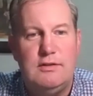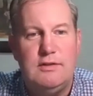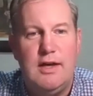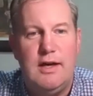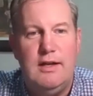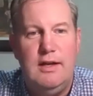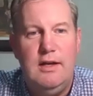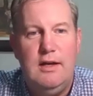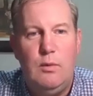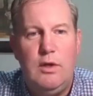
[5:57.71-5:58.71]
Is that
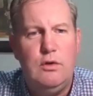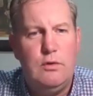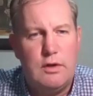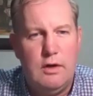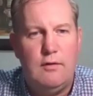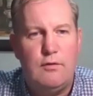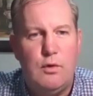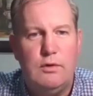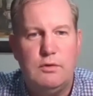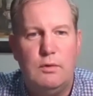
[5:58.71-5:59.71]
we knew the golf
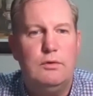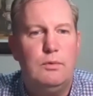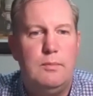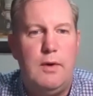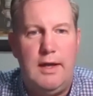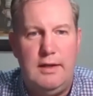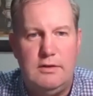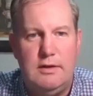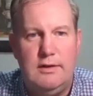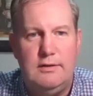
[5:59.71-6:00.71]
course owners would buy
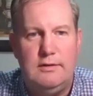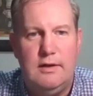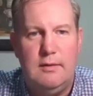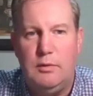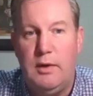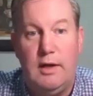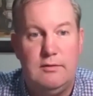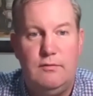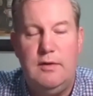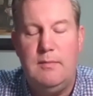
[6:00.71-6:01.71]
into this, because we got
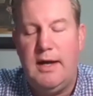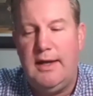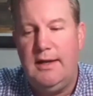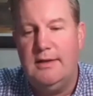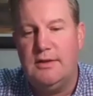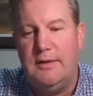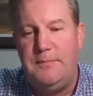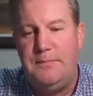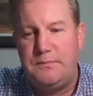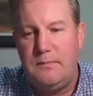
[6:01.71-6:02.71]
some feedback ahead of time.